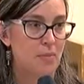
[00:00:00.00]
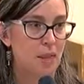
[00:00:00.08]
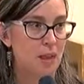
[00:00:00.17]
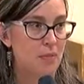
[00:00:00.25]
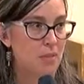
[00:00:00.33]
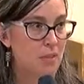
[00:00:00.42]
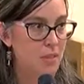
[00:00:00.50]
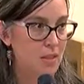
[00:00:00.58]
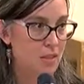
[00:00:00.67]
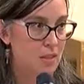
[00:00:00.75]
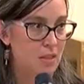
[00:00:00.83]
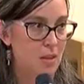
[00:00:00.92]
if
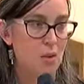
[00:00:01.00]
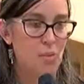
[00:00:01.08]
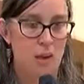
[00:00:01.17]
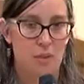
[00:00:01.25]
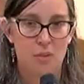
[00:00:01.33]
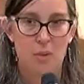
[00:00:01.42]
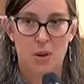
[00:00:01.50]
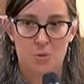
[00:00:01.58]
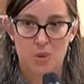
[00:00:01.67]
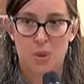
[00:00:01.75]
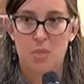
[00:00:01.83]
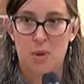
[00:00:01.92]
they're applying for a
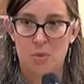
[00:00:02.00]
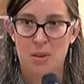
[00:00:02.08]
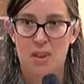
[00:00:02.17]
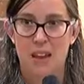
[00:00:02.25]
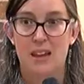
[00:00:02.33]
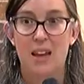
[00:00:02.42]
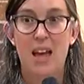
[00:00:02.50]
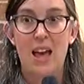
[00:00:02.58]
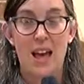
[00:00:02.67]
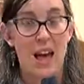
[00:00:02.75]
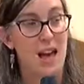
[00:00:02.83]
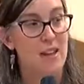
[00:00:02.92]
project on public land,
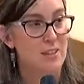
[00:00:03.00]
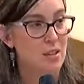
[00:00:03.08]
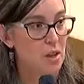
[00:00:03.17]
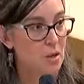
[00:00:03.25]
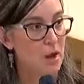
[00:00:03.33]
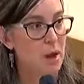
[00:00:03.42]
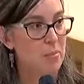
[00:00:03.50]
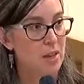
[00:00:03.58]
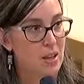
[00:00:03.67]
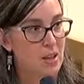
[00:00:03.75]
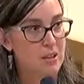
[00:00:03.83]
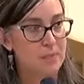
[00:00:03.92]
as a
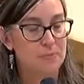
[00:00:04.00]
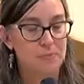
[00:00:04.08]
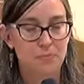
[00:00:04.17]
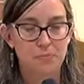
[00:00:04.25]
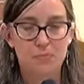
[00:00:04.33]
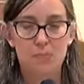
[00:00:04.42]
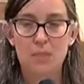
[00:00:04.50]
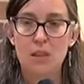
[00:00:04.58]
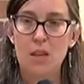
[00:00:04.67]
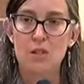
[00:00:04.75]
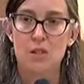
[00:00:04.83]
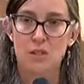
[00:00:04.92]
co-applicant.
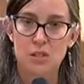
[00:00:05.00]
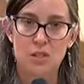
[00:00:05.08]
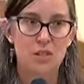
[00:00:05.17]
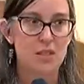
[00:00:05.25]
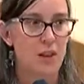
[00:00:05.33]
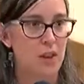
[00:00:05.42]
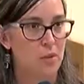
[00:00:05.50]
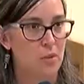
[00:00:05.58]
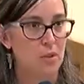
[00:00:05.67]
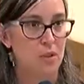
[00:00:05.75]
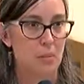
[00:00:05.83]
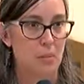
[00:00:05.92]
So just to talk through
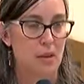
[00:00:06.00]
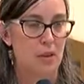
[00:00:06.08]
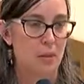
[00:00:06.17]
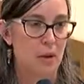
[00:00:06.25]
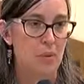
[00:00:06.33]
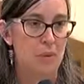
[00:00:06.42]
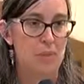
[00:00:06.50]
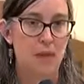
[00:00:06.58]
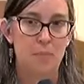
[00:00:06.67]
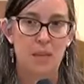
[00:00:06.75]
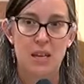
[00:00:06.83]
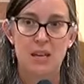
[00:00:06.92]
a little bit about what
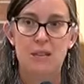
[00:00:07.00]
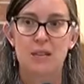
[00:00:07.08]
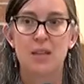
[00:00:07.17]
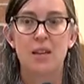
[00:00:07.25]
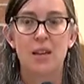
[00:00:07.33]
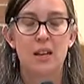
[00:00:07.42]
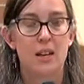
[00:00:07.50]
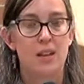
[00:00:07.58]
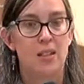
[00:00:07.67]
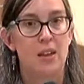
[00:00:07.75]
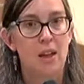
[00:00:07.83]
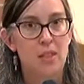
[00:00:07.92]
that means.
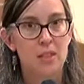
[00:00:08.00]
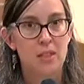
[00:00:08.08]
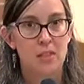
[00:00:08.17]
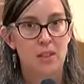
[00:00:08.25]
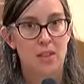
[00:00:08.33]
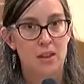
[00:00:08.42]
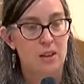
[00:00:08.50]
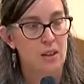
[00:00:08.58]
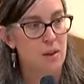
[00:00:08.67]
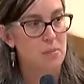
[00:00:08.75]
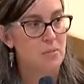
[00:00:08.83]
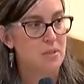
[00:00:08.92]
The other thing that
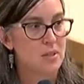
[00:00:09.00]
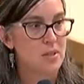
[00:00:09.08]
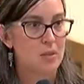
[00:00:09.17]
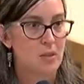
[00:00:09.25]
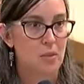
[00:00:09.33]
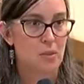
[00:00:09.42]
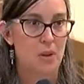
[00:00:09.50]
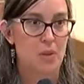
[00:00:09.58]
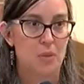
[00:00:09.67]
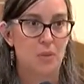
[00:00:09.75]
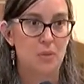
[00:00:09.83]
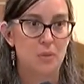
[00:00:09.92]
comes
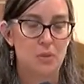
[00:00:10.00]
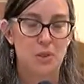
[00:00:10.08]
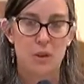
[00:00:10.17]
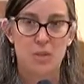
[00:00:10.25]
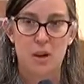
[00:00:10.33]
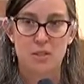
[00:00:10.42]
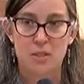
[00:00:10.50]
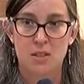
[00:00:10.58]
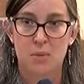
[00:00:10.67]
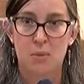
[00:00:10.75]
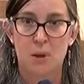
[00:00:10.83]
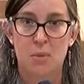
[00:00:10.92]
with doing a project
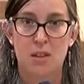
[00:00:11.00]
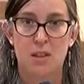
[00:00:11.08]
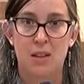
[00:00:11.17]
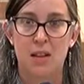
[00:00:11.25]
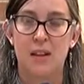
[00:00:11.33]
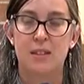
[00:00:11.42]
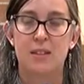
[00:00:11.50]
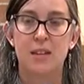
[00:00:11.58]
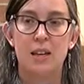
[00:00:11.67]
on public land